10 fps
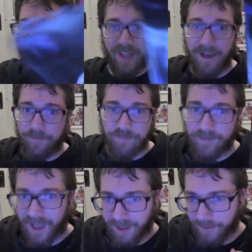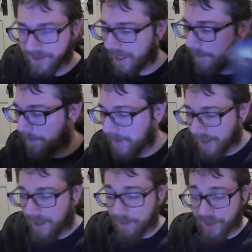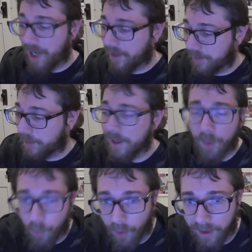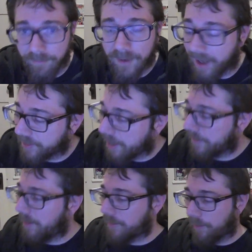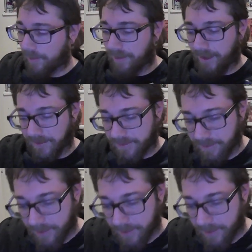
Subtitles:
yeah, I love this album. I'm shocked this was number one. Not shocked that it was on the list.